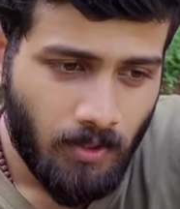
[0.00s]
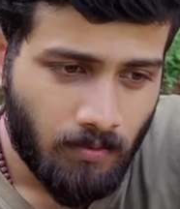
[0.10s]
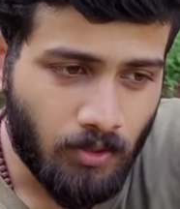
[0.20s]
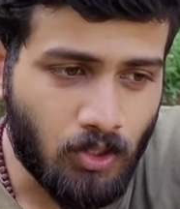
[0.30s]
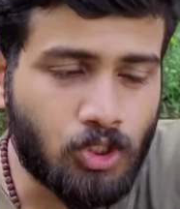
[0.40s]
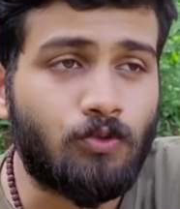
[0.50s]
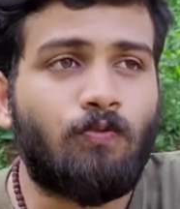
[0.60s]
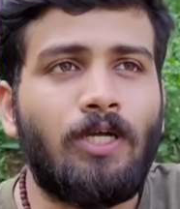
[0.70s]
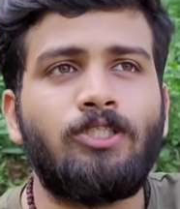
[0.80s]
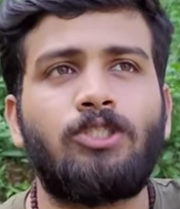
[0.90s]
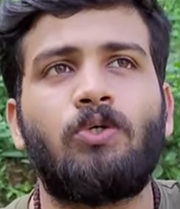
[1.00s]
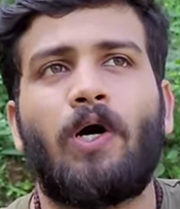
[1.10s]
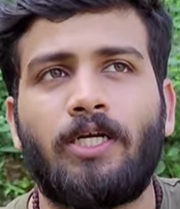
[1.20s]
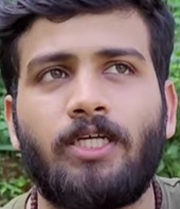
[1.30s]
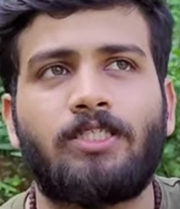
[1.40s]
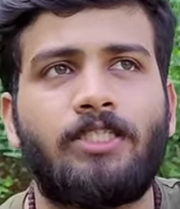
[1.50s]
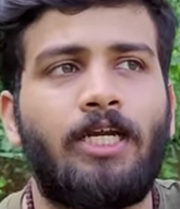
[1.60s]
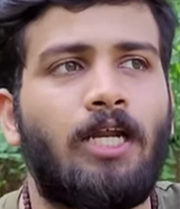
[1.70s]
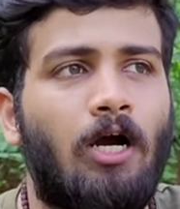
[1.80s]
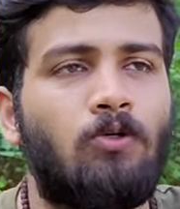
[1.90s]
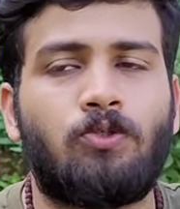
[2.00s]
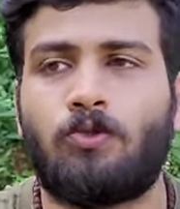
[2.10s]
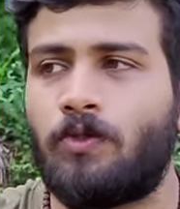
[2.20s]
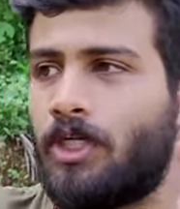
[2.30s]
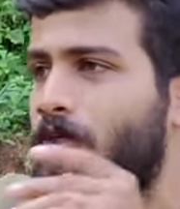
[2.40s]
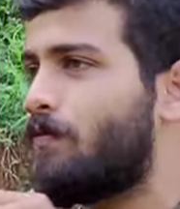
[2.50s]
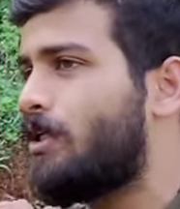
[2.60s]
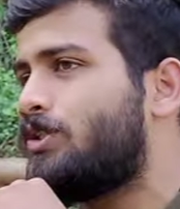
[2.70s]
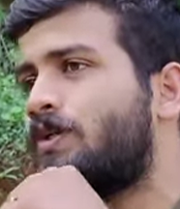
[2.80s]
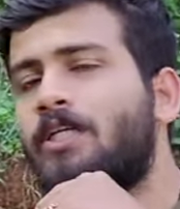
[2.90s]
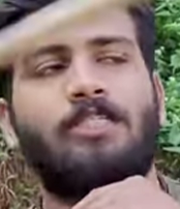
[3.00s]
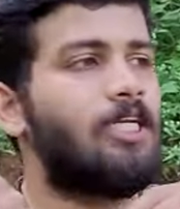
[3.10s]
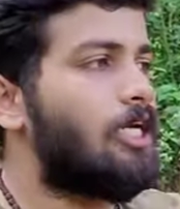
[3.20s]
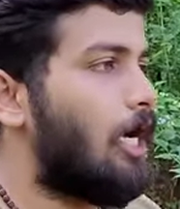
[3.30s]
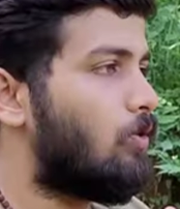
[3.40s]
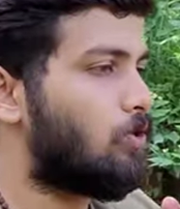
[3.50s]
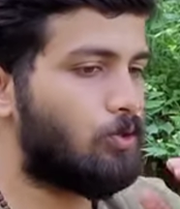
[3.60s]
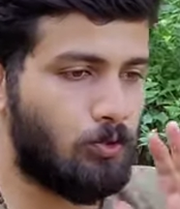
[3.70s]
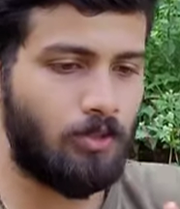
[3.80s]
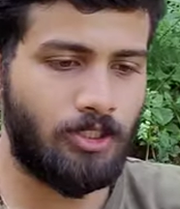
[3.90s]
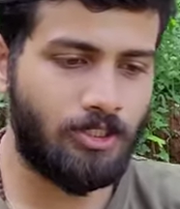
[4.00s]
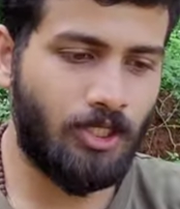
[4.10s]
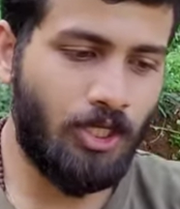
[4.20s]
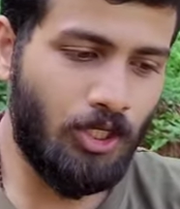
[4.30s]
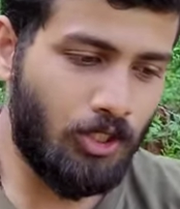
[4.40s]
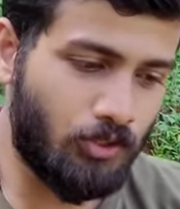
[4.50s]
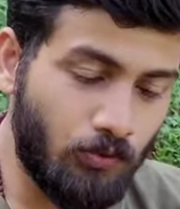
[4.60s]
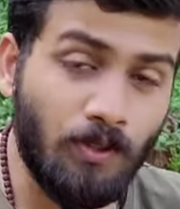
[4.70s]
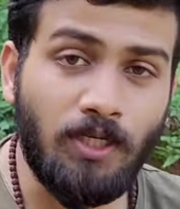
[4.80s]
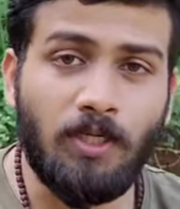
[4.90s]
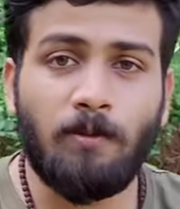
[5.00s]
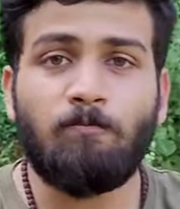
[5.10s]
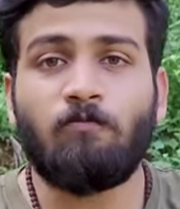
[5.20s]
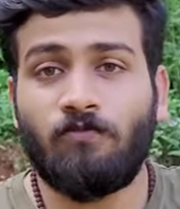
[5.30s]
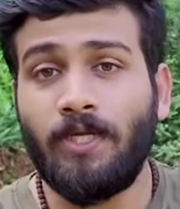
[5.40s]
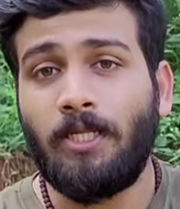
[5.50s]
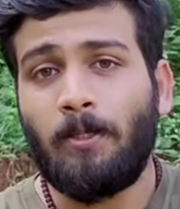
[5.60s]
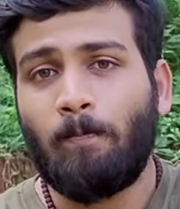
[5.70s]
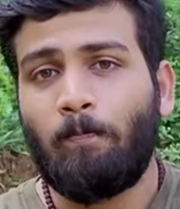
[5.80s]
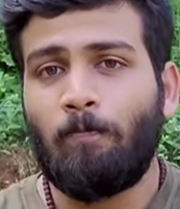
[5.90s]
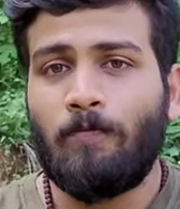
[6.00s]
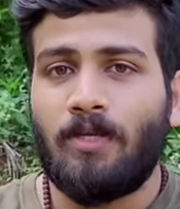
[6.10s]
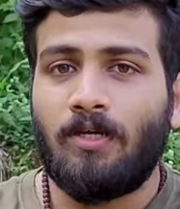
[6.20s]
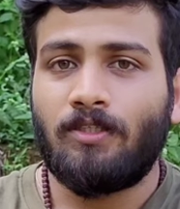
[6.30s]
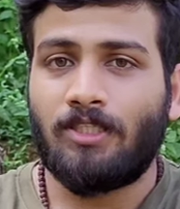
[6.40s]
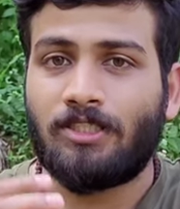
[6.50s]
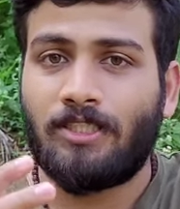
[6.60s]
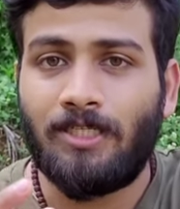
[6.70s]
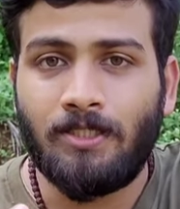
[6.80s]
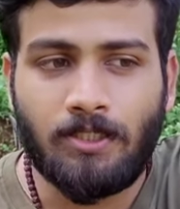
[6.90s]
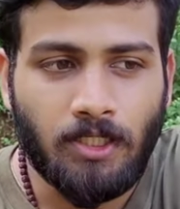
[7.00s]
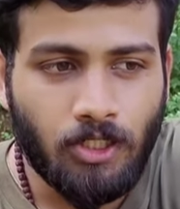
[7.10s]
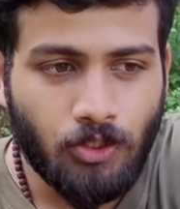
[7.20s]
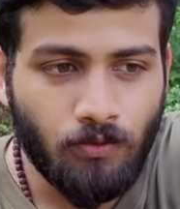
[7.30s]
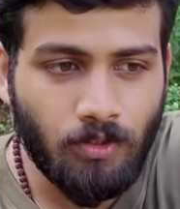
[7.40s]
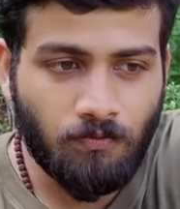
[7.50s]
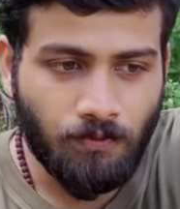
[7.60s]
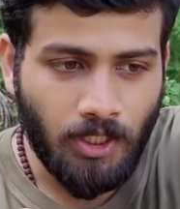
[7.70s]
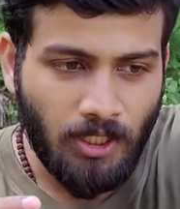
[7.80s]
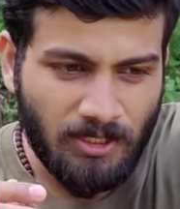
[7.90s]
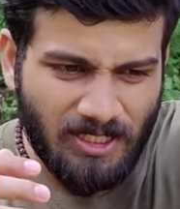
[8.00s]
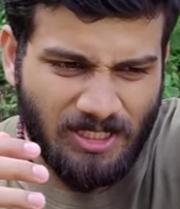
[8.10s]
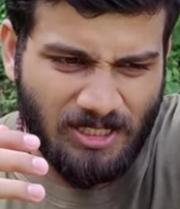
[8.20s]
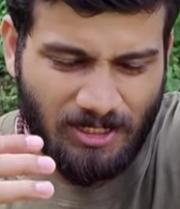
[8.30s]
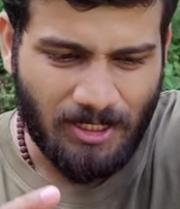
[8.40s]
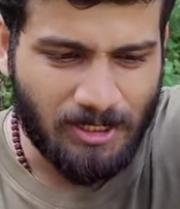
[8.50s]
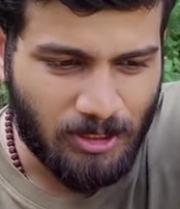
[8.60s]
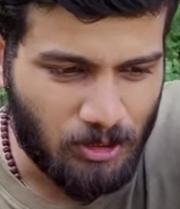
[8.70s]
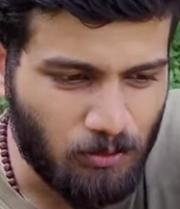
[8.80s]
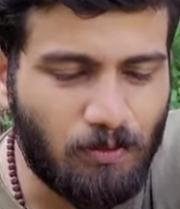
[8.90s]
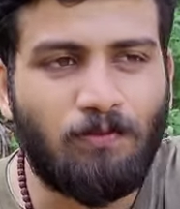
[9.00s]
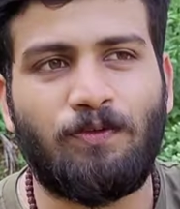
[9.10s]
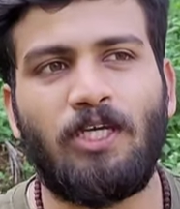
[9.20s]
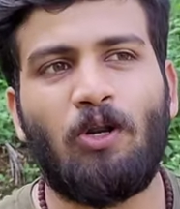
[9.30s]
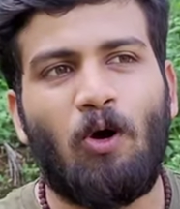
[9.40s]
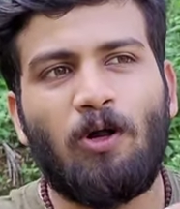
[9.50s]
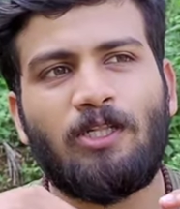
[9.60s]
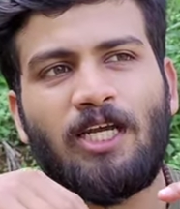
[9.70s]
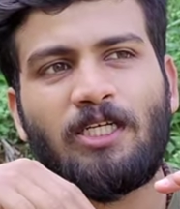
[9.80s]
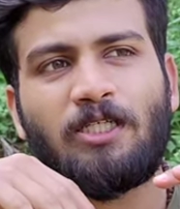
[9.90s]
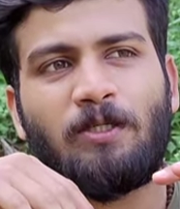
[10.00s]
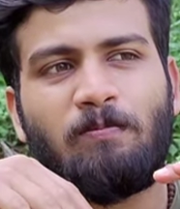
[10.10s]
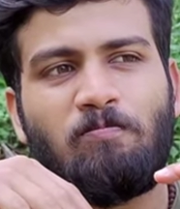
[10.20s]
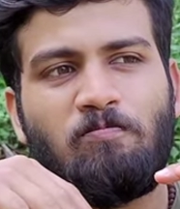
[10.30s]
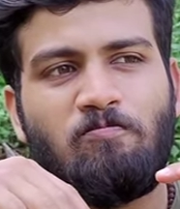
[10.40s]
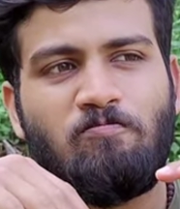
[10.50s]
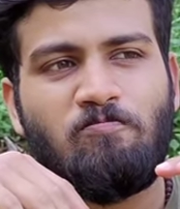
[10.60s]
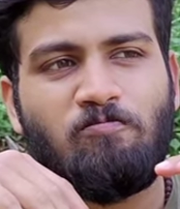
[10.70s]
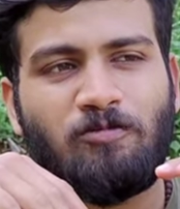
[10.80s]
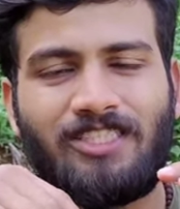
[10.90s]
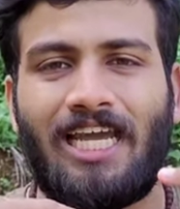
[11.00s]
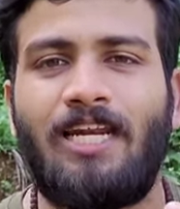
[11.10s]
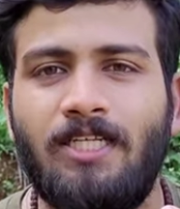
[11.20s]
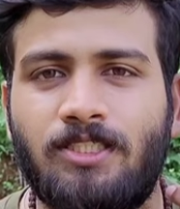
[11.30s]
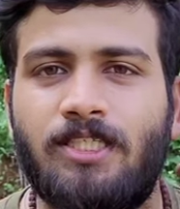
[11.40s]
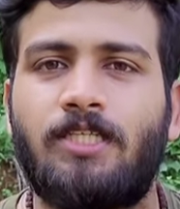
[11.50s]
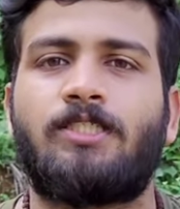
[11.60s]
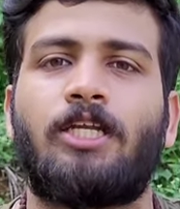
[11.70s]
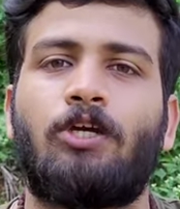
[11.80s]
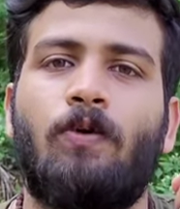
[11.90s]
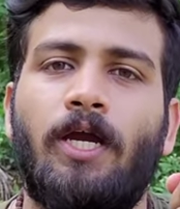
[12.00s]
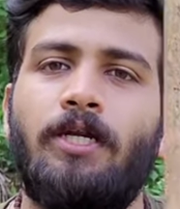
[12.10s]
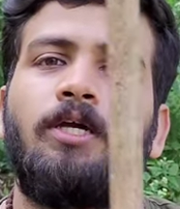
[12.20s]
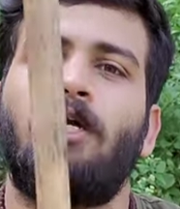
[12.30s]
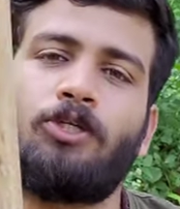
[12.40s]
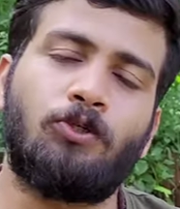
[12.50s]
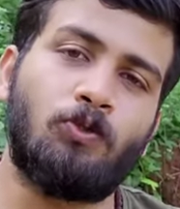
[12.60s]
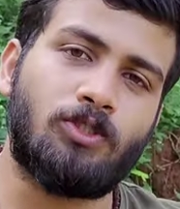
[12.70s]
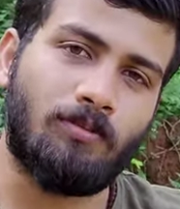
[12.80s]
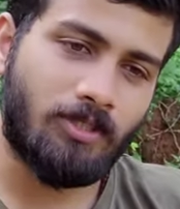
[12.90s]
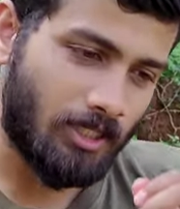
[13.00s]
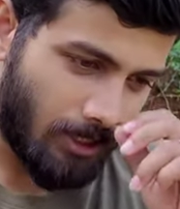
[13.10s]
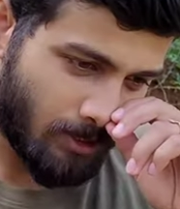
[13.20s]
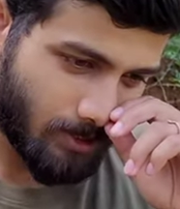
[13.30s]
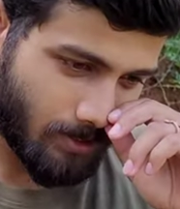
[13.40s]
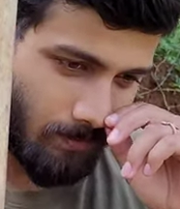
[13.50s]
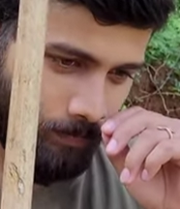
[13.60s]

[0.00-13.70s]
Because once you understand how to rotate, once you understand how to do this, you will feel the strength, you will feel the stress, you will feel all that challenge that is required to do something like this.